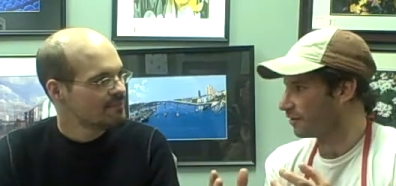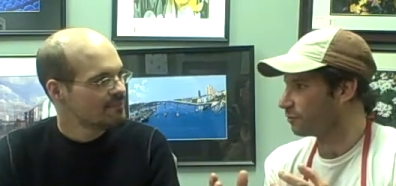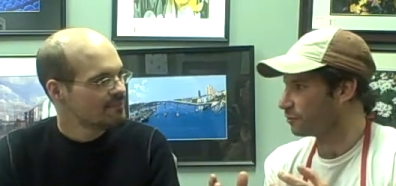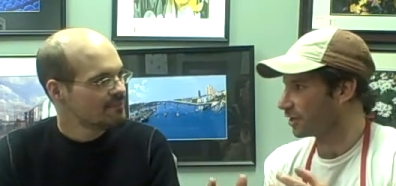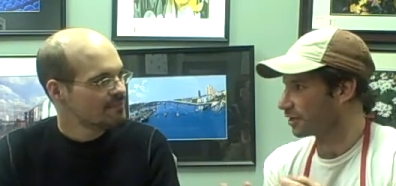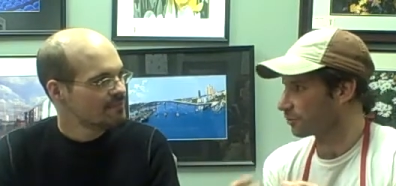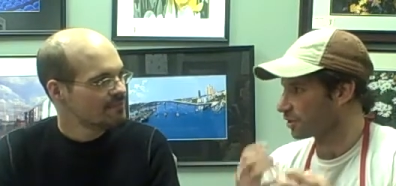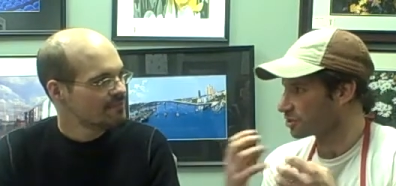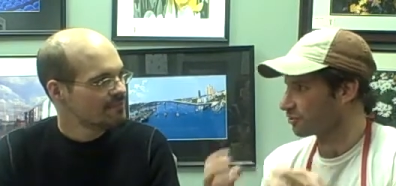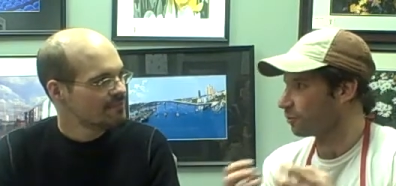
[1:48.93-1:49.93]
Speaker 1: that food at that
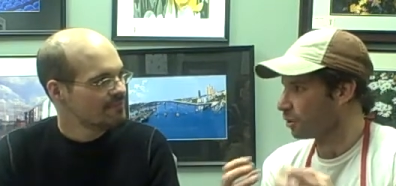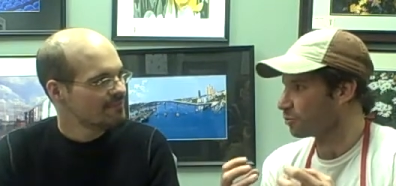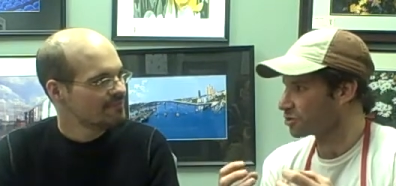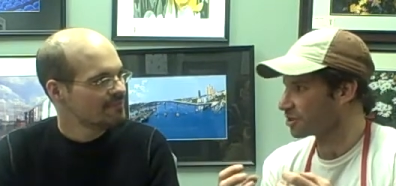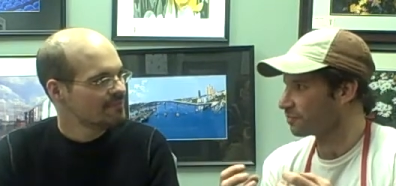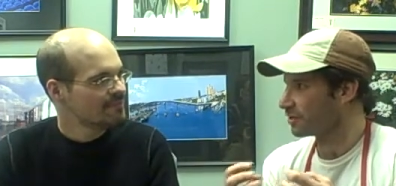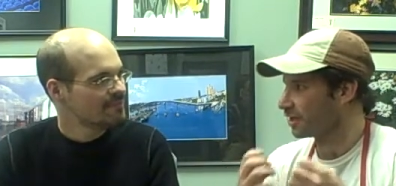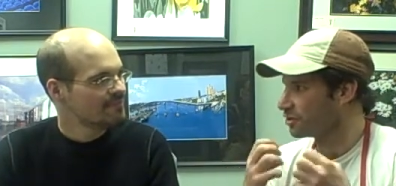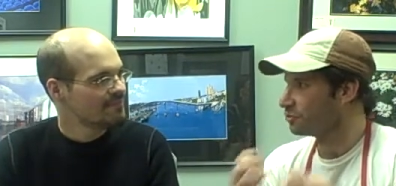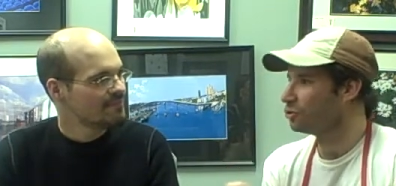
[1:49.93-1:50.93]
restaurant? What was something
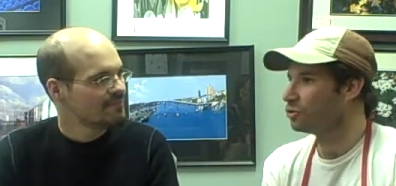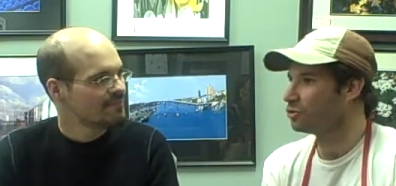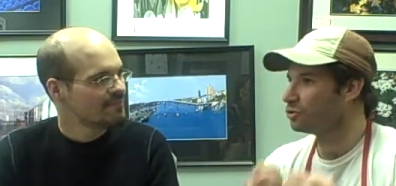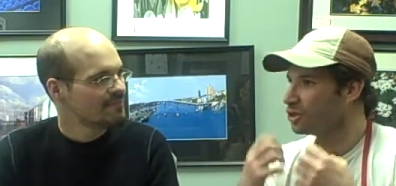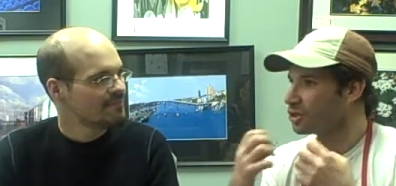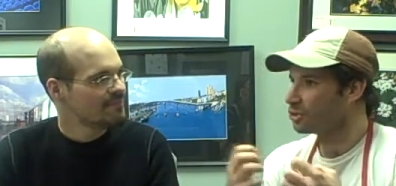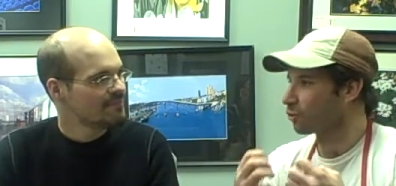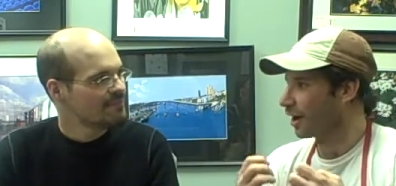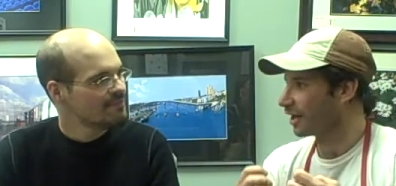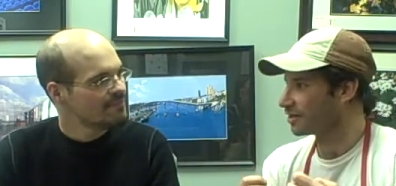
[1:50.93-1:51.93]
that you knew you
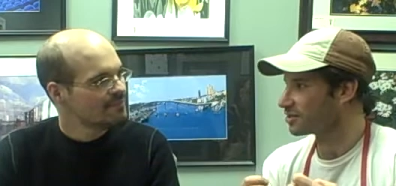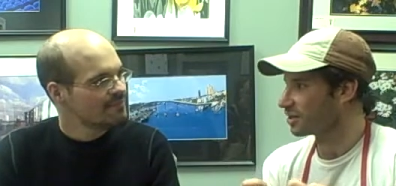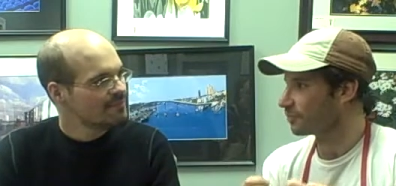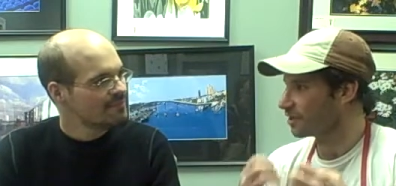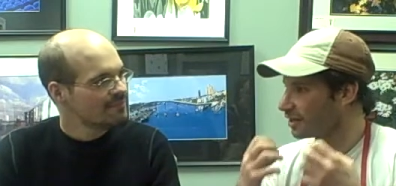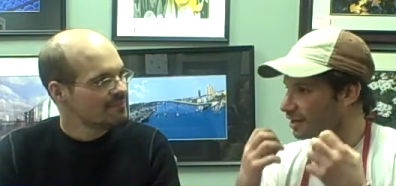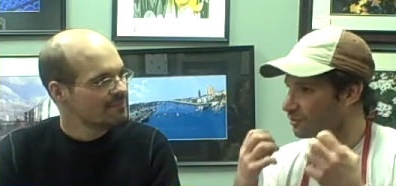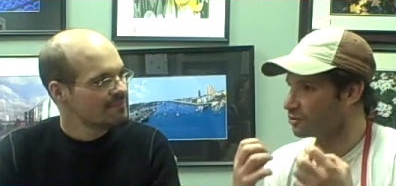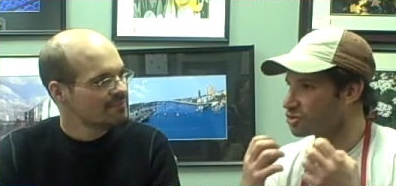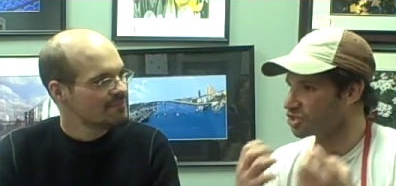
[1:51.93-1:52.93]
were on to something, and
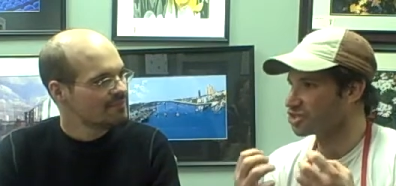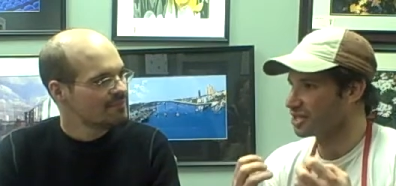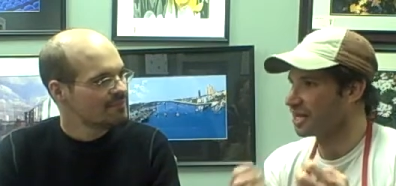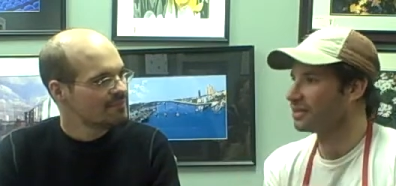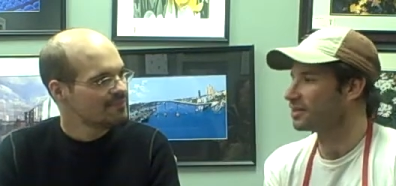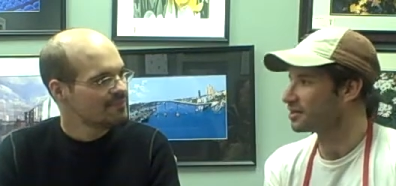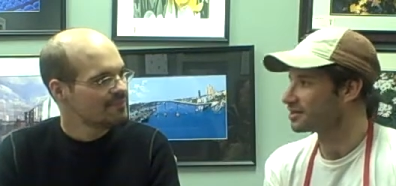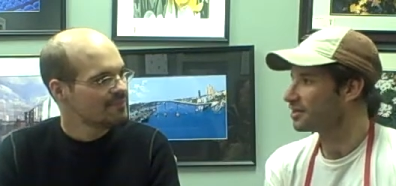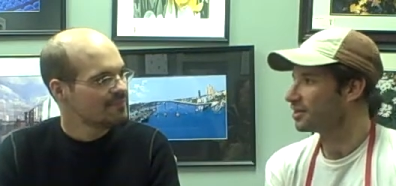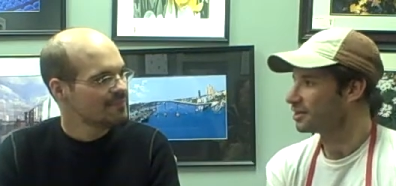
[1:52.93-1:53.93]
if you sustain
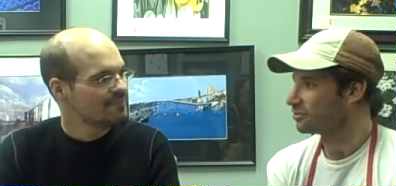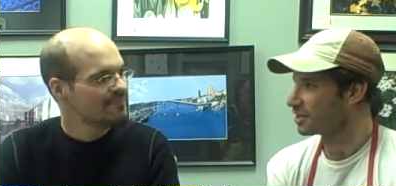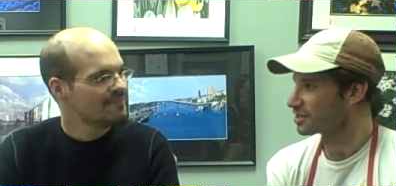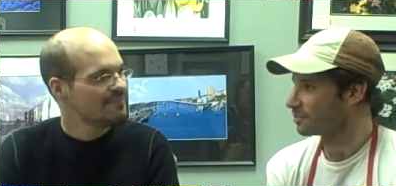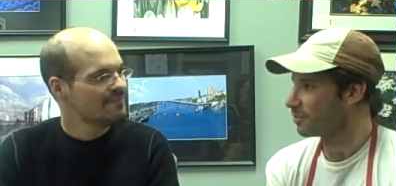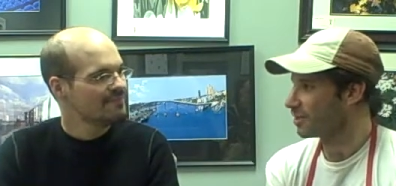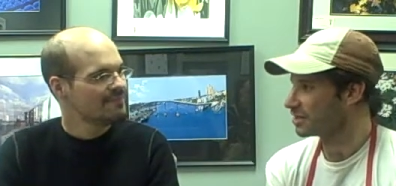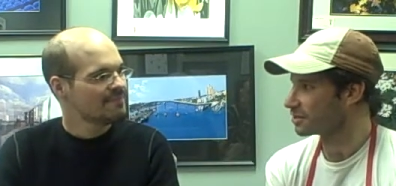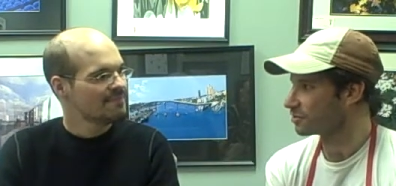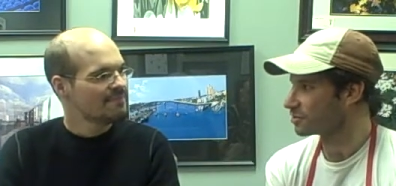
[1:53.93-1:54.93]
this, you get some
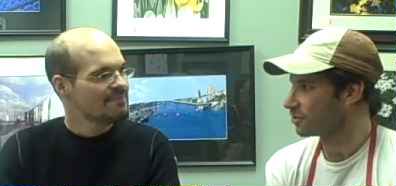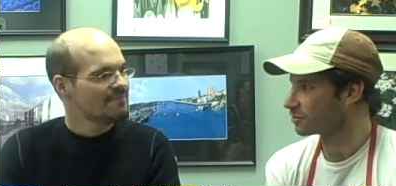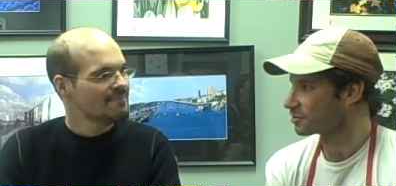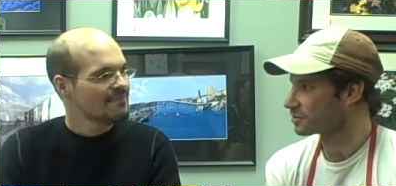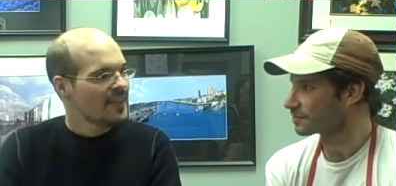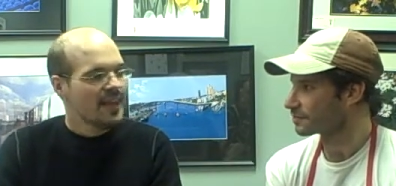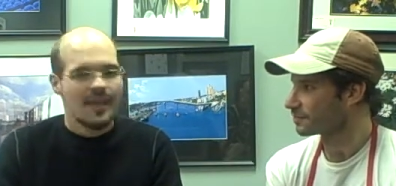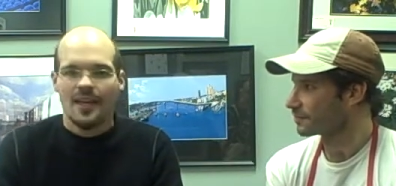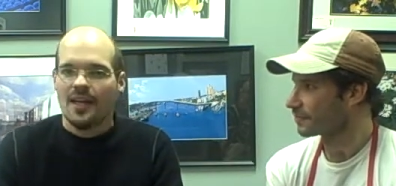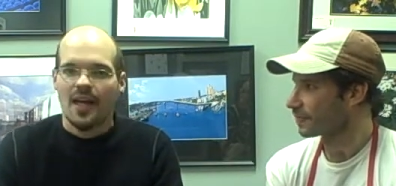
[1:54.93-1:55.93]
amazing
Speaker 2: results?
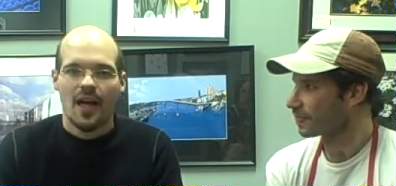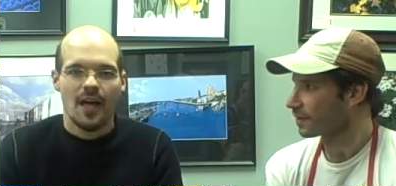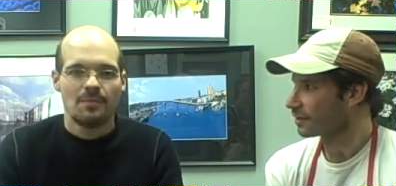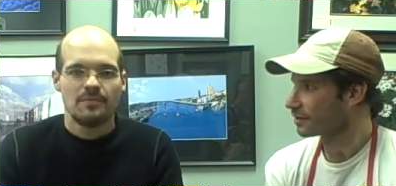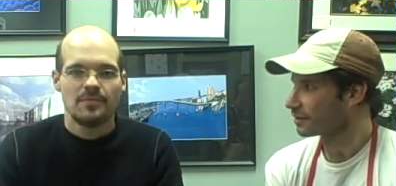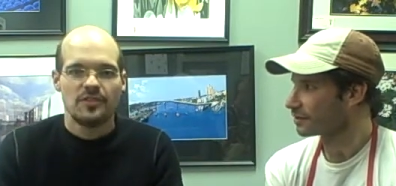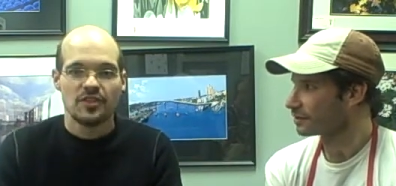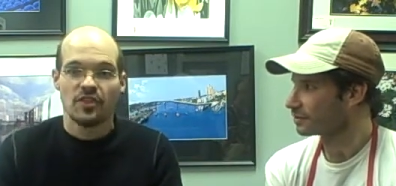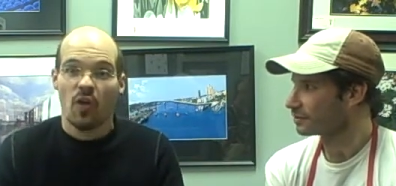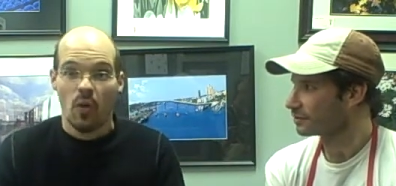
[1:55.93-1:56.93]
Um,
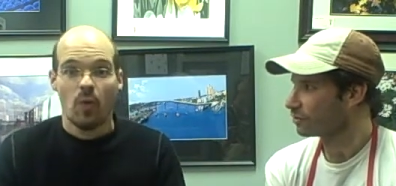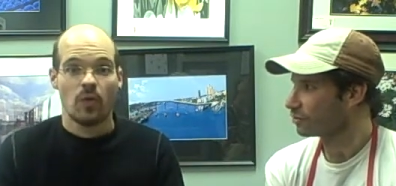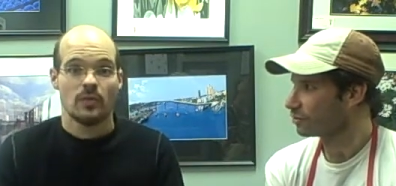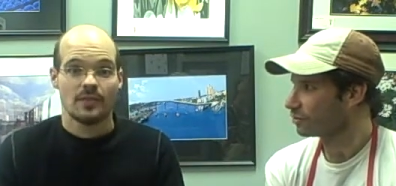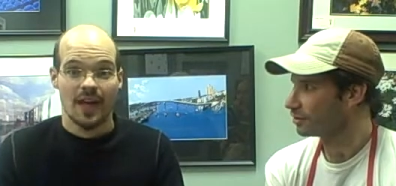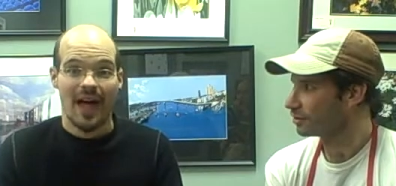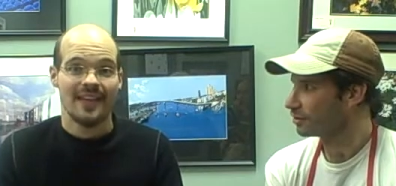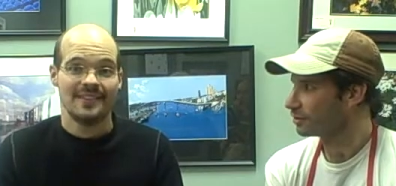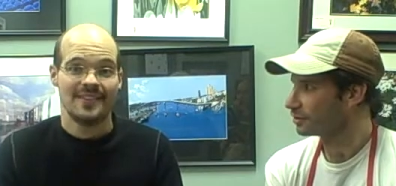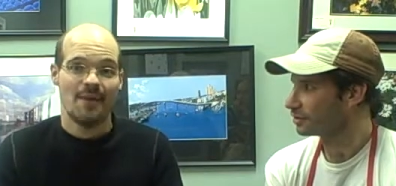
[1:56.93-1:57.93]
just the whole
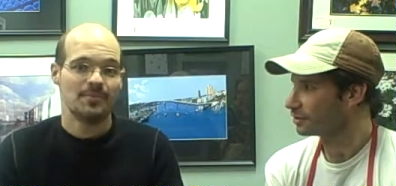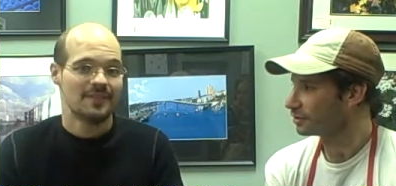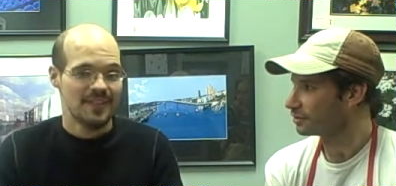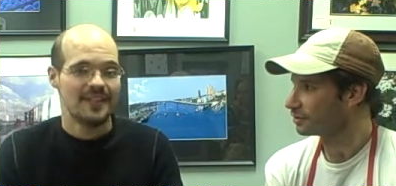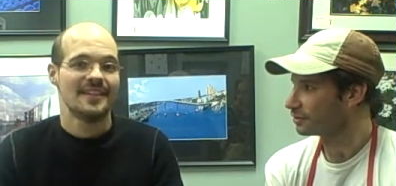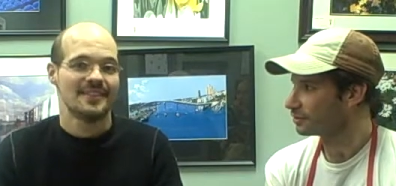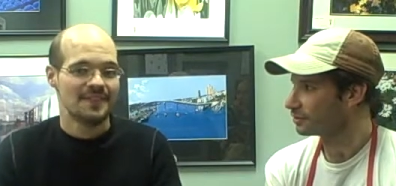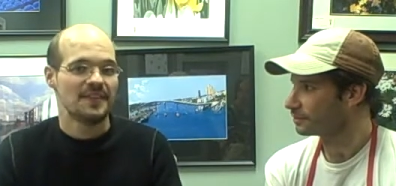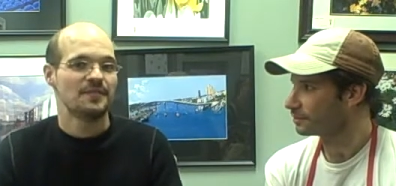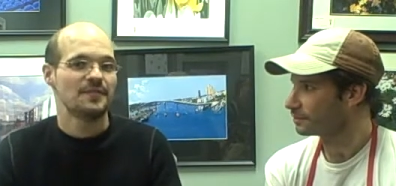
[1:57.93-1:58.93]
concept of eating
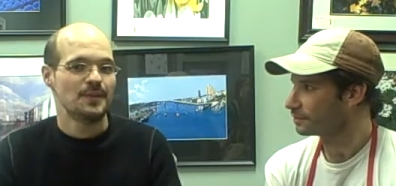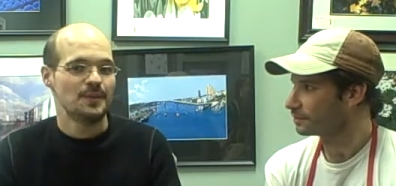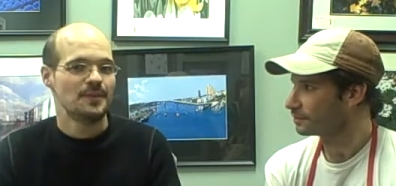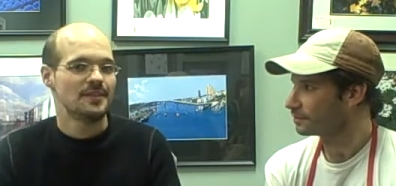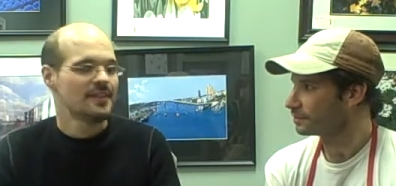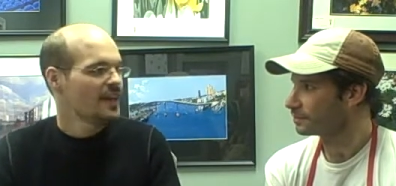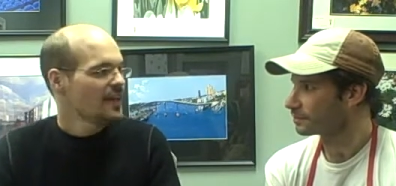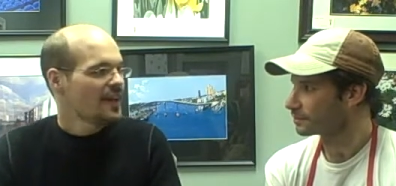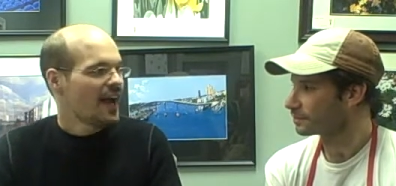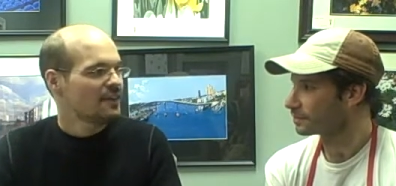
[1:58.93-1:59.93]
living foods.
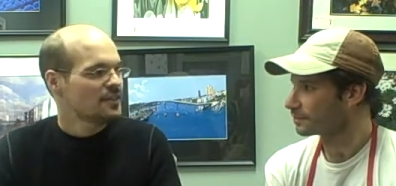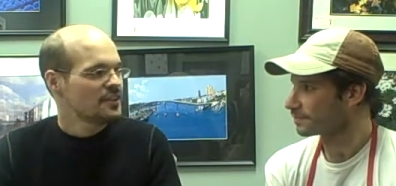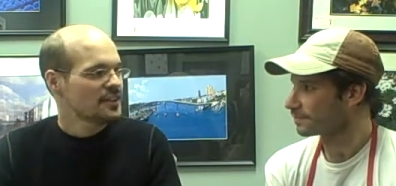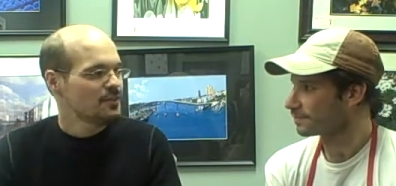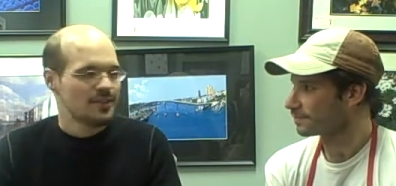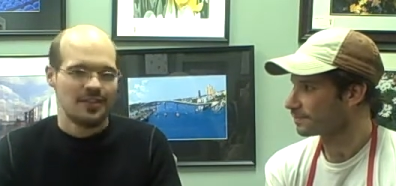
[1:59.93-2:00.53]
I originally was